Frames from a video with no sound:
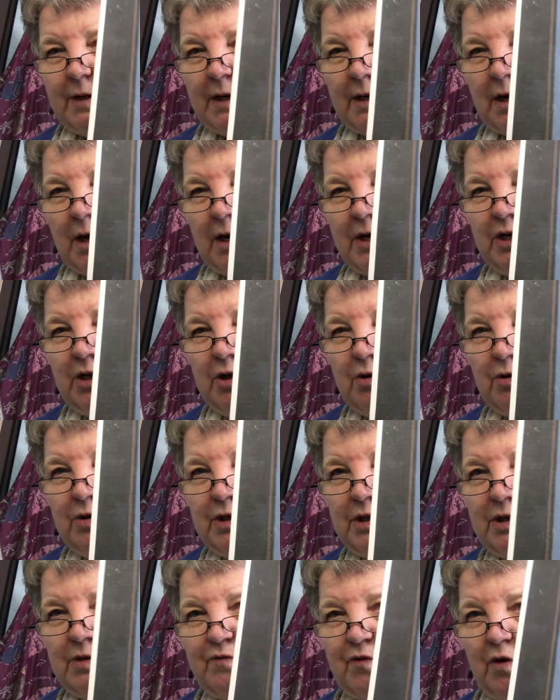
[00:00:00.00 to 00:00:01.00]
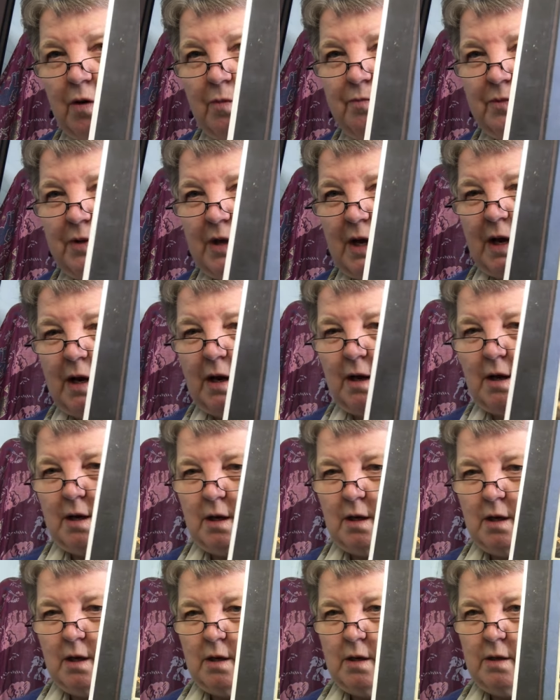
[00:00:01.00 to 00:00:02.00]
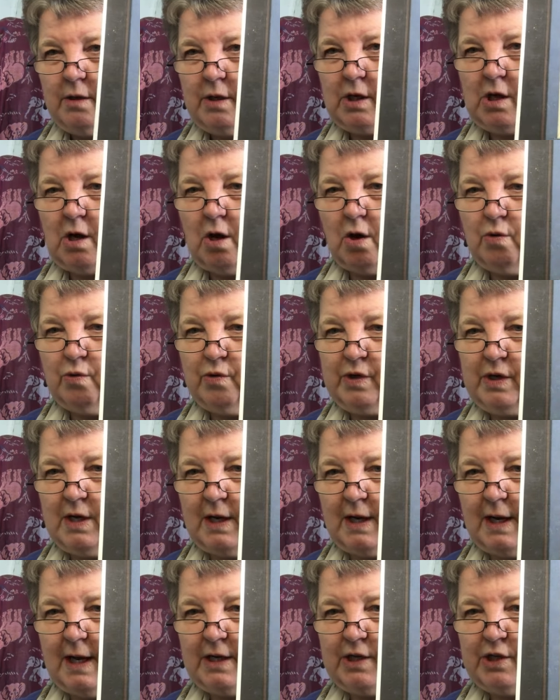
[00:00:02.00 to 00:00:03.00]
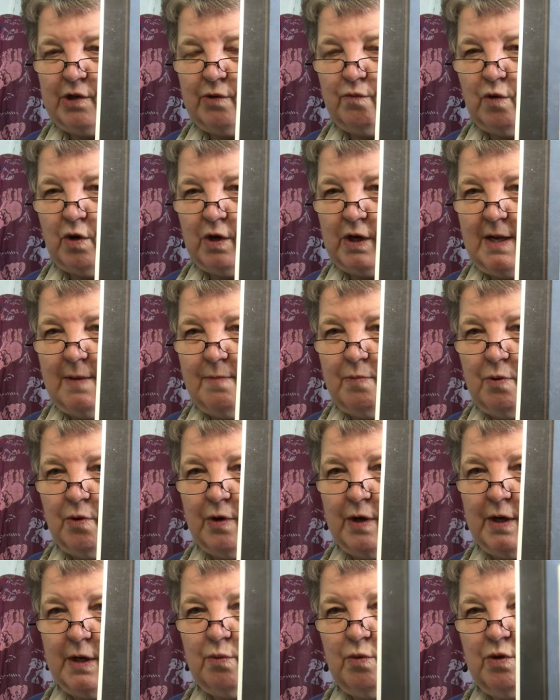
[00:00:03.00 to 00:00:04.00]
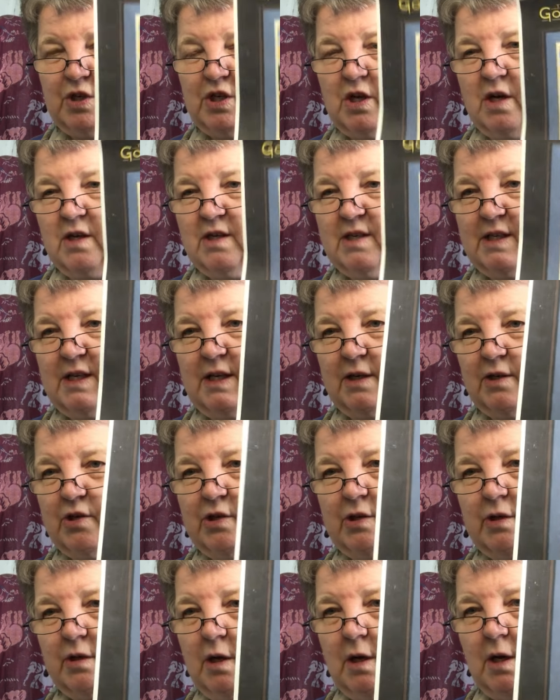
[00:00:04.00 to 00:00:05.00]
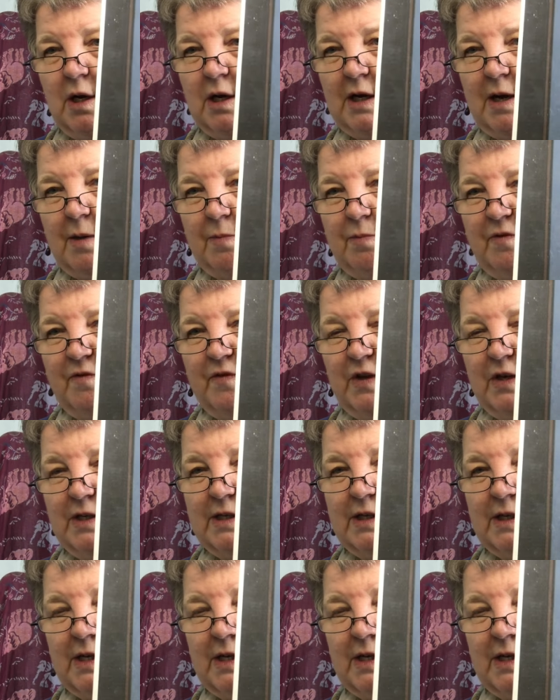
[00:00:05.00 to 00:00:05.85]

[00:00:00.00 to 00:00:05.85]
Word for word: that I used from the, the gold collection Rocky Point, which I stitched a couple of years